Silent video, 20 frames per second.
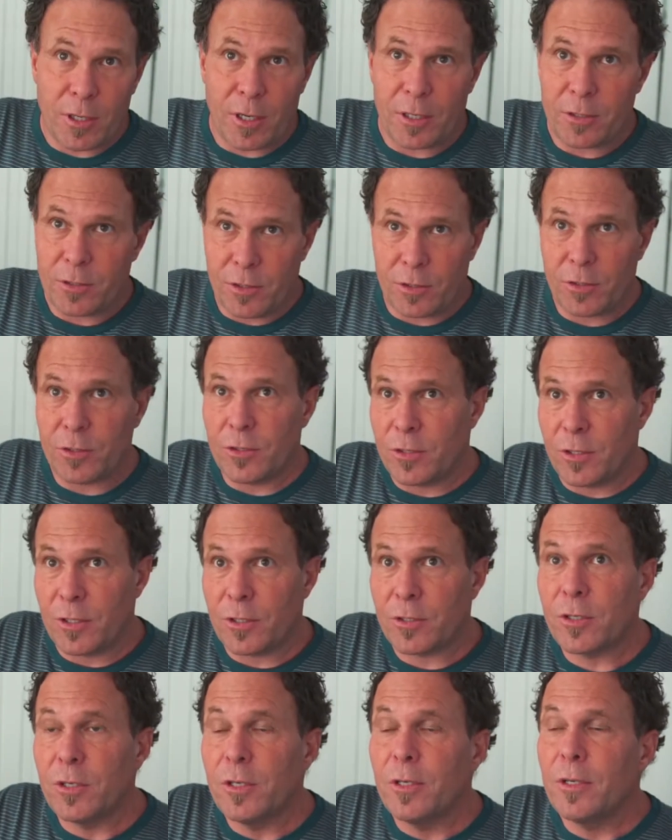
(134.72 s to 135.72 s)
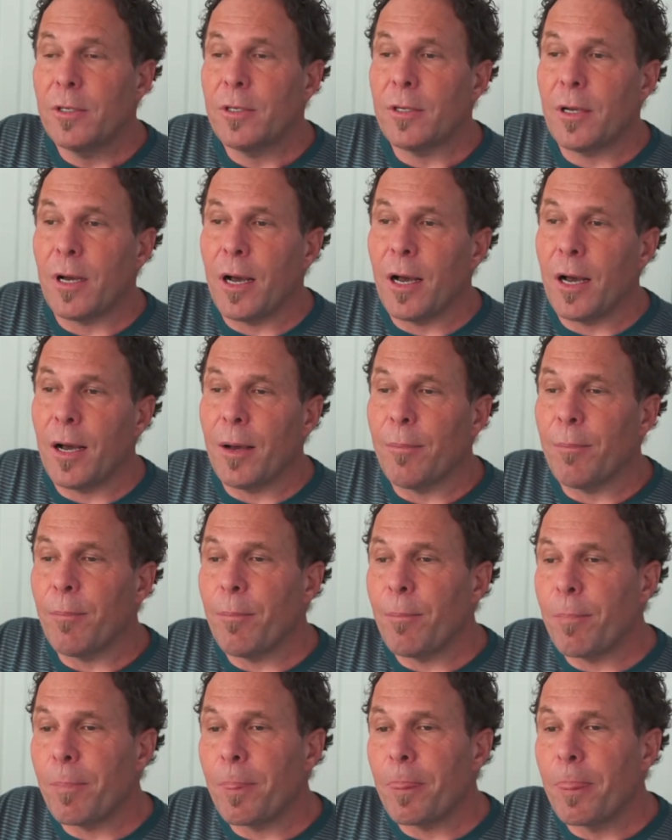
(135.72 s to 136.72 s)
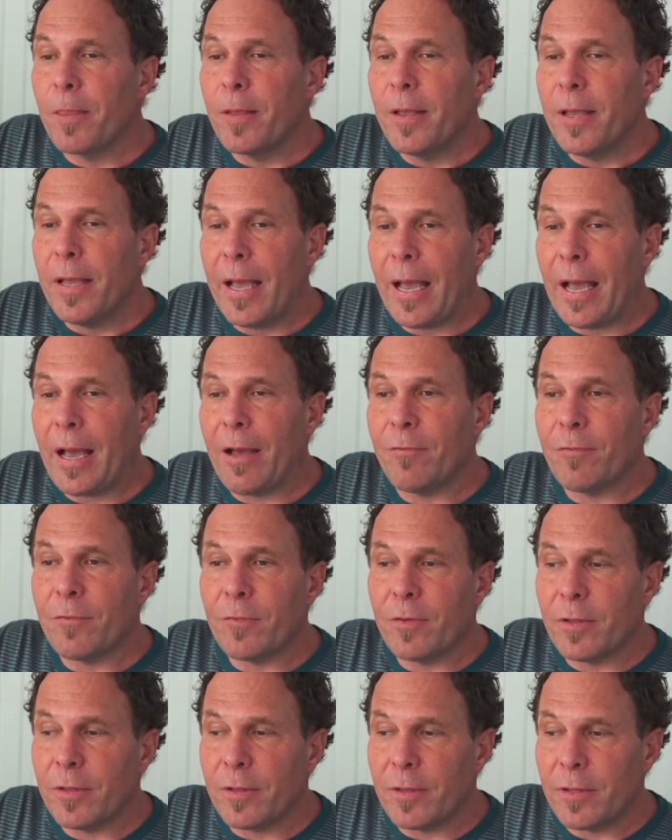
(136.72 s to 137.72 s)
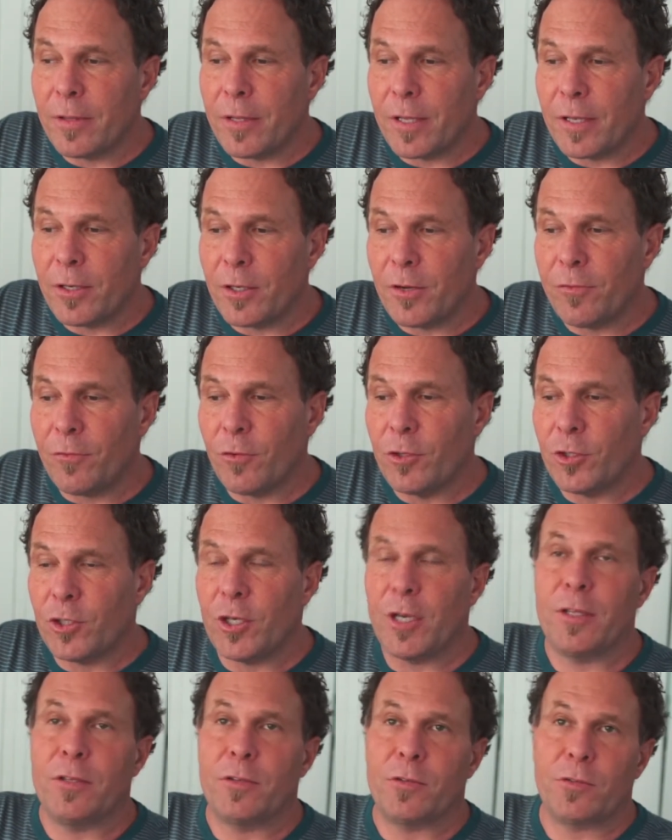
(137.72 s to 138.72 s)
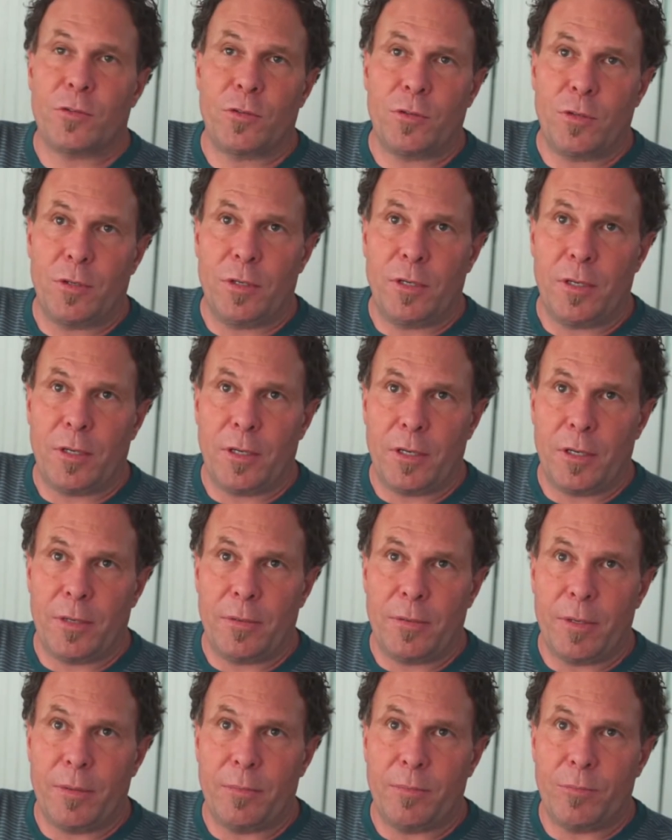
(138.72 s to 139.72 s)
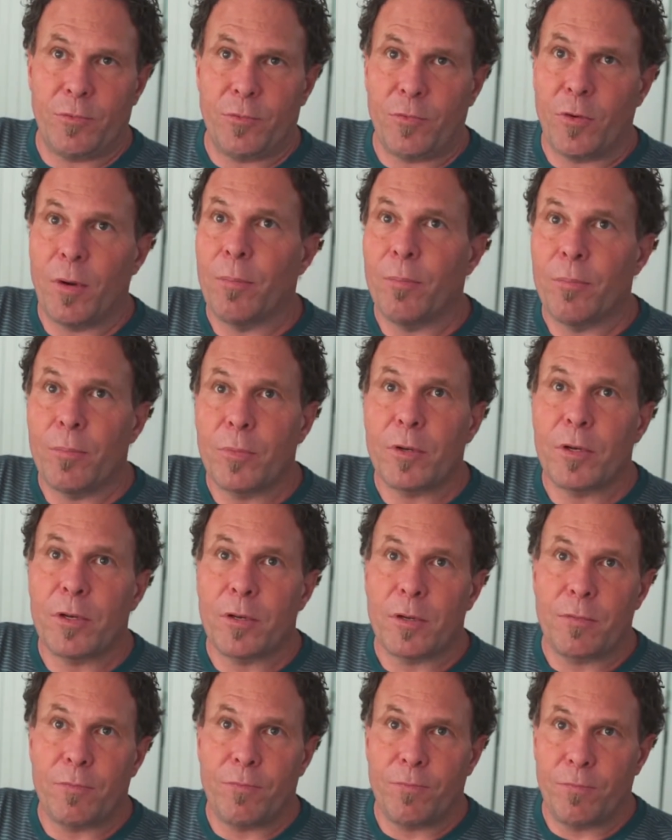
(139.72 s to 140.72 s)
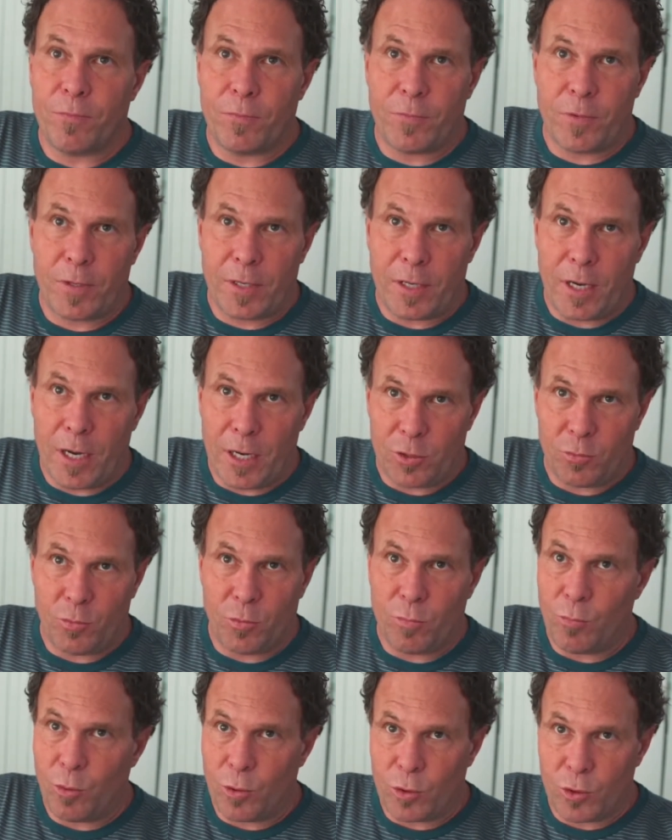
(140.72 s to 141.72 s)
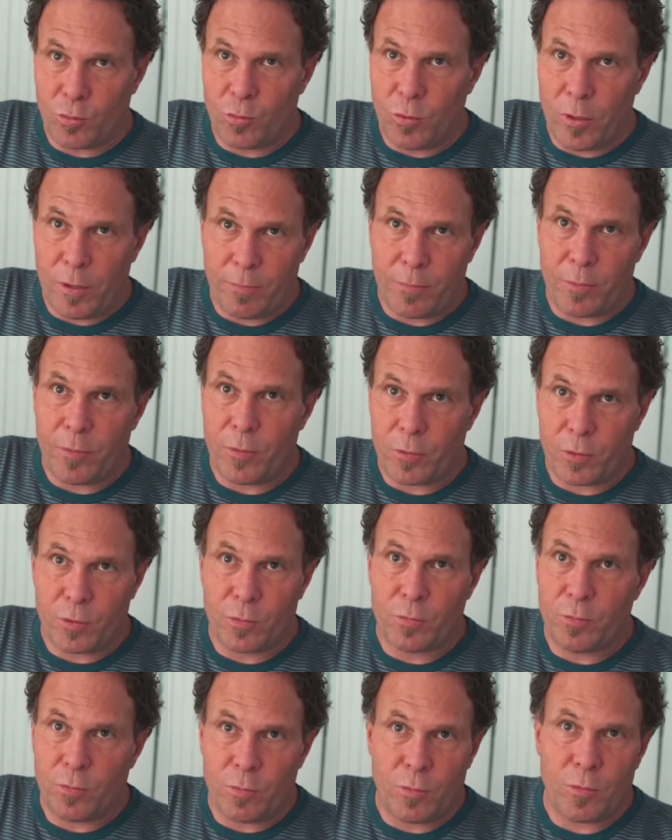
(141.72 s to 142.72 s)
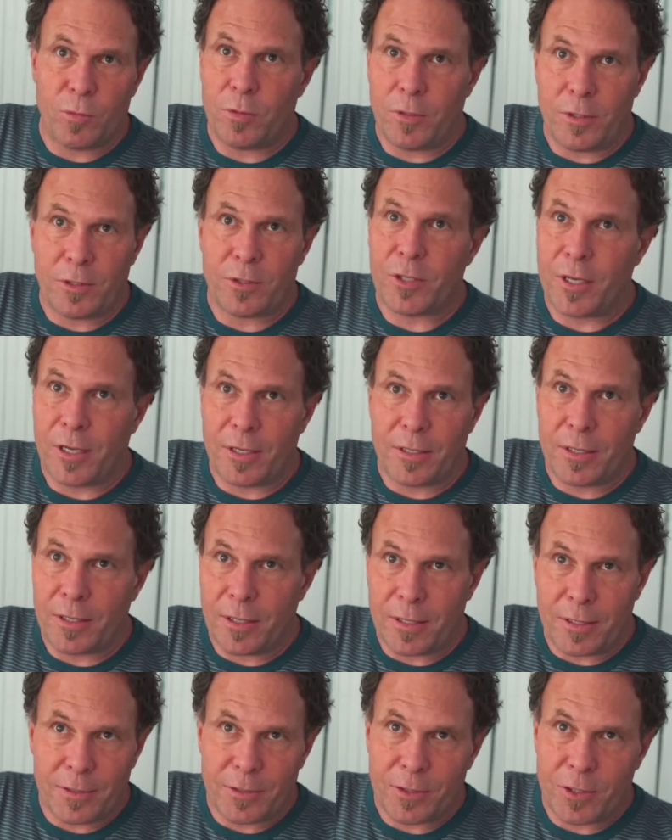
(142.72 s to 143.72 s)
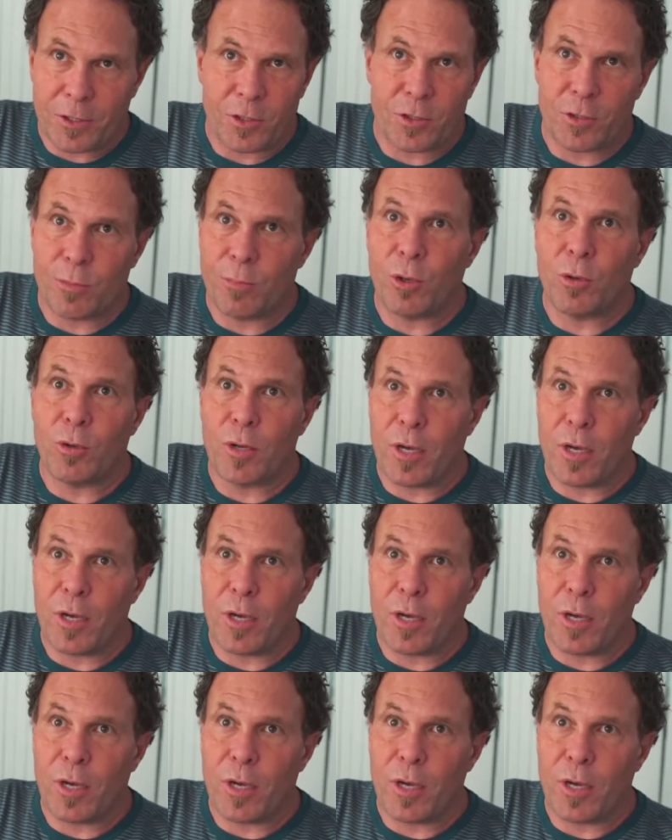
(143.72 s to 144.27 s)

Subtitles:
kite such as this that differentiates them from kites with more sweep, which let's say such as a bow